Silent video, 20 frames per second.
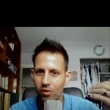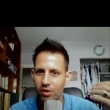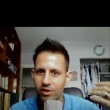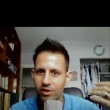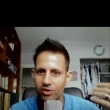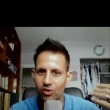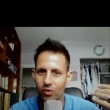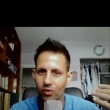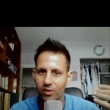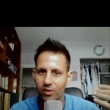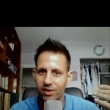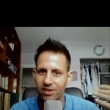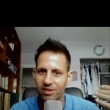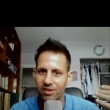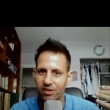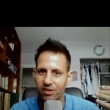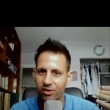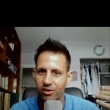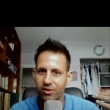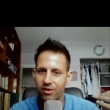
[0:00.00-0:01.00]
so this
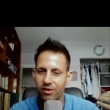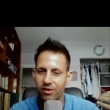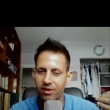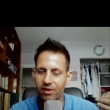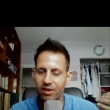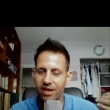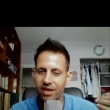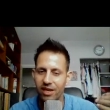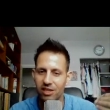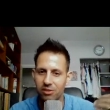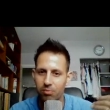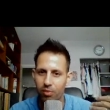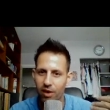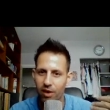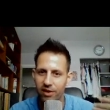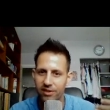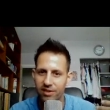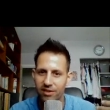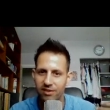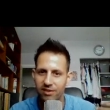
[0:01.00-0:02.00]

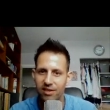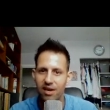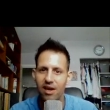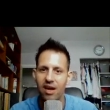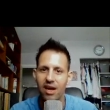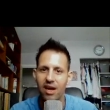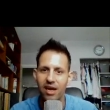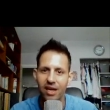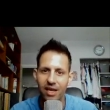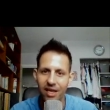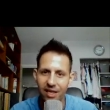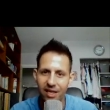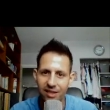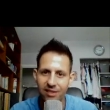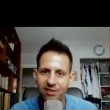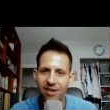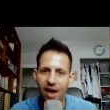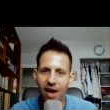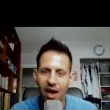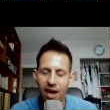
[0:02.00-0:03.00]
expresses
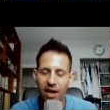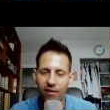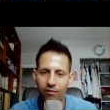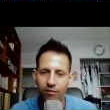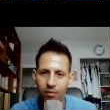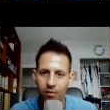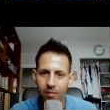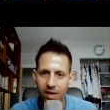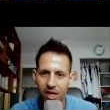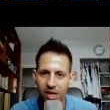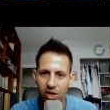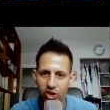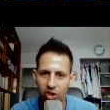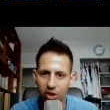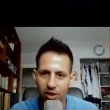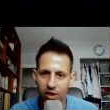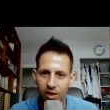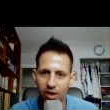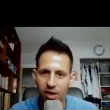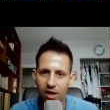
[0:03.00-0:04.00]
inside
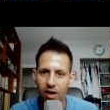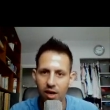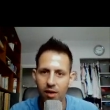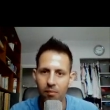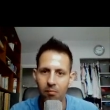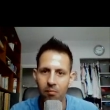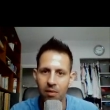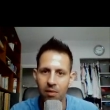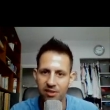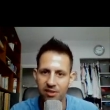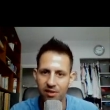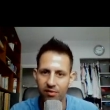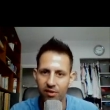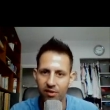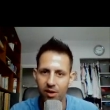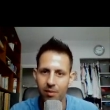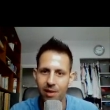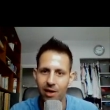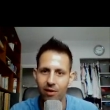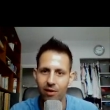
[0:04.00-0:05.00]
information must have
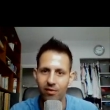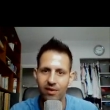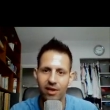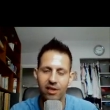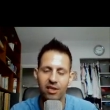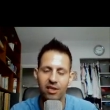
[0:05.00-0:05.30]
come out. Now you